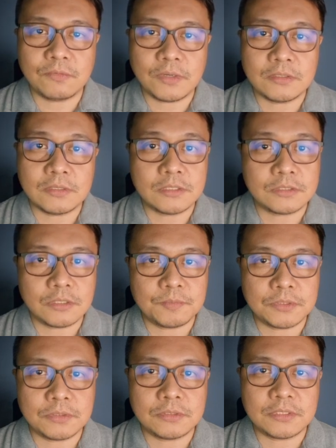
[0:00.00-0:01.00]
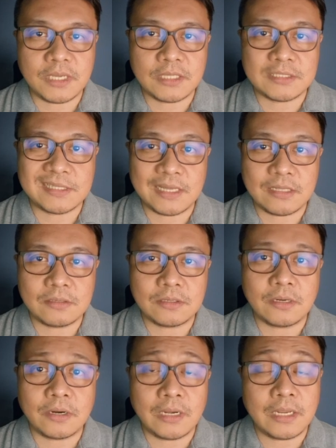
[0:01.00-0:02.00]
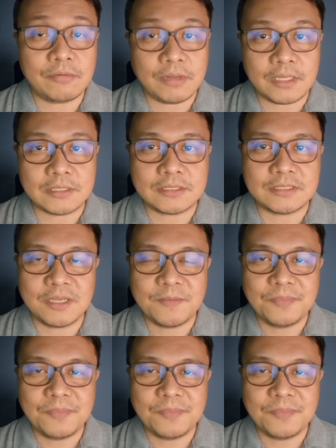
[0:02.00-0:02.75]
with descriptions and standard hourly rates.